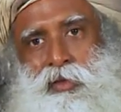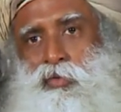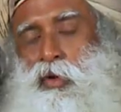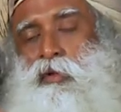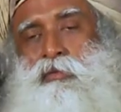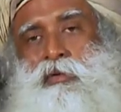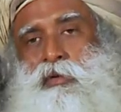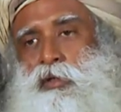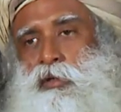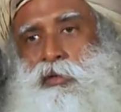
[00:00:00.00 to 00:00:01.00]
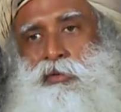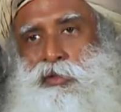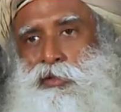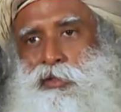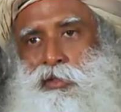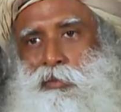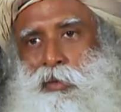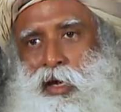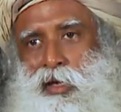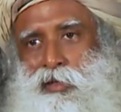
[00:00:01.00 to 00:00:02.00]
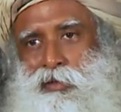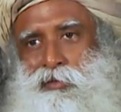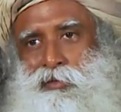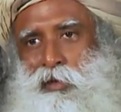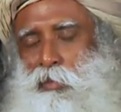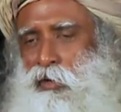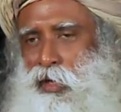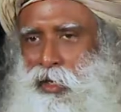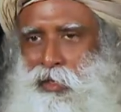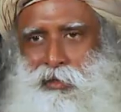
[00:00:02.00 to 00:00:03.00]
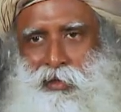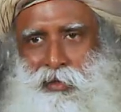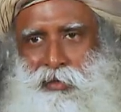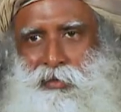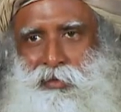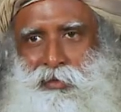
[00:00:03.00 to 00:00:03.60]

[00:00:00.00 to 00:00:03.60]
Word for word: If you have no conclusions in your mind about anything,